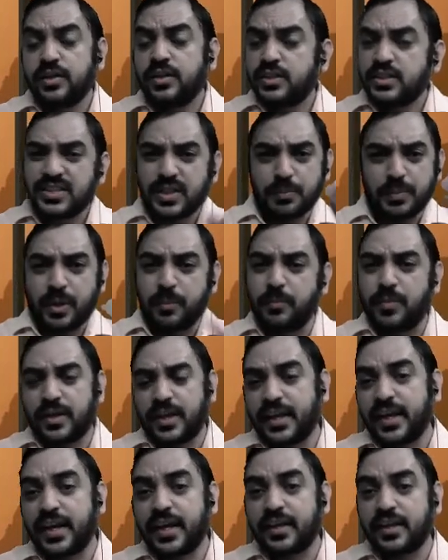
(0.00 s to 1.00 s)
Some number
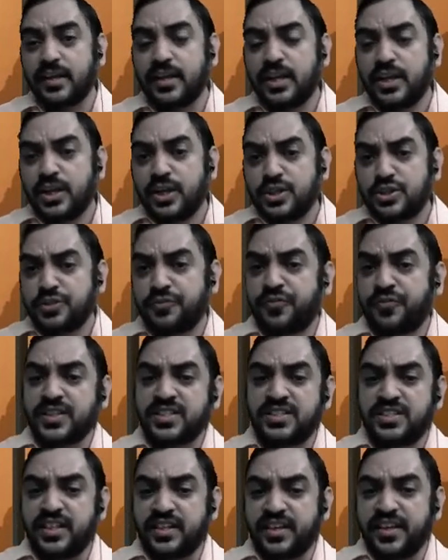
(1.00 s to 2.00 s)
I get. So
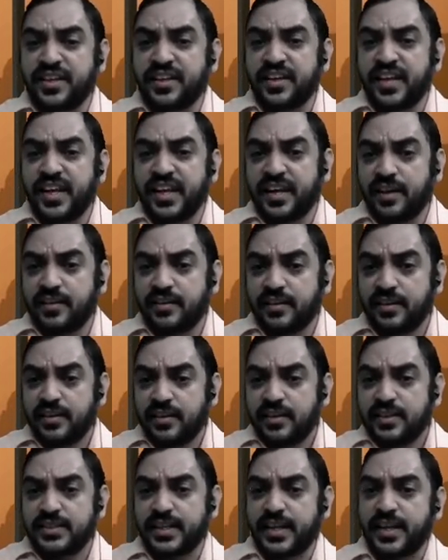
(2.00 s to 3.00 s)
first year return I get,
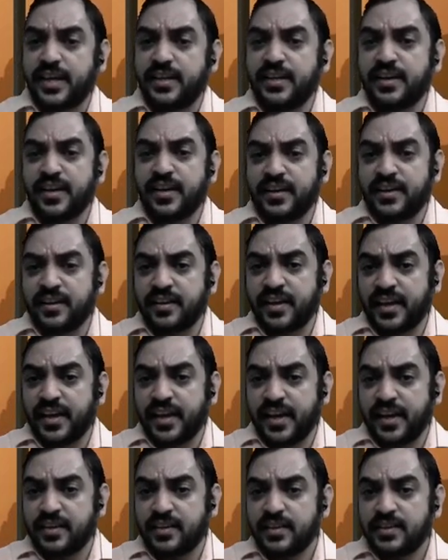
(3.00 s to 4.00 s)
second year return I
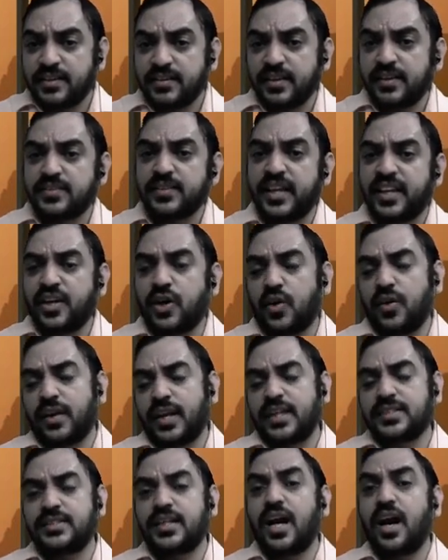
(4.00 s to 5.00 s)
get. This I call it
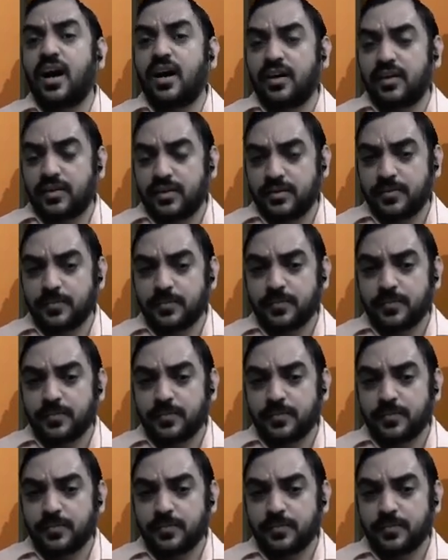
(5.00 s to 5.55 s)
as R.